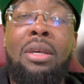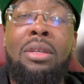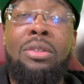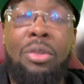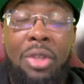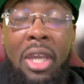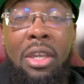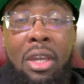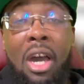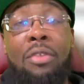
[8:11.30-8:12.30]
So thank
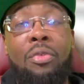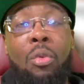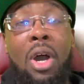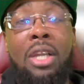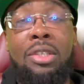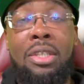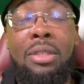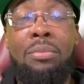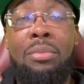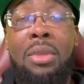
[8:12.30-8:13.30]
you guys for
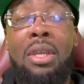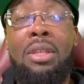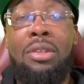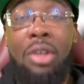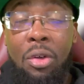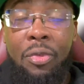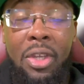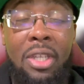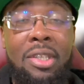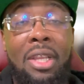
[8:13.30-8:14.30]
watching. Don't
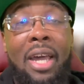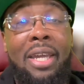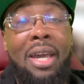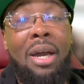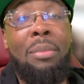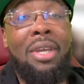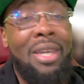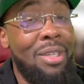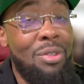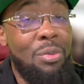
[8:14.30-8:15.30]
forget to like, comment,
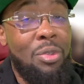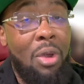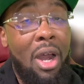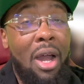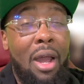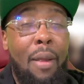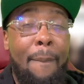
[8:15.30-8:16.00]
and subscribe.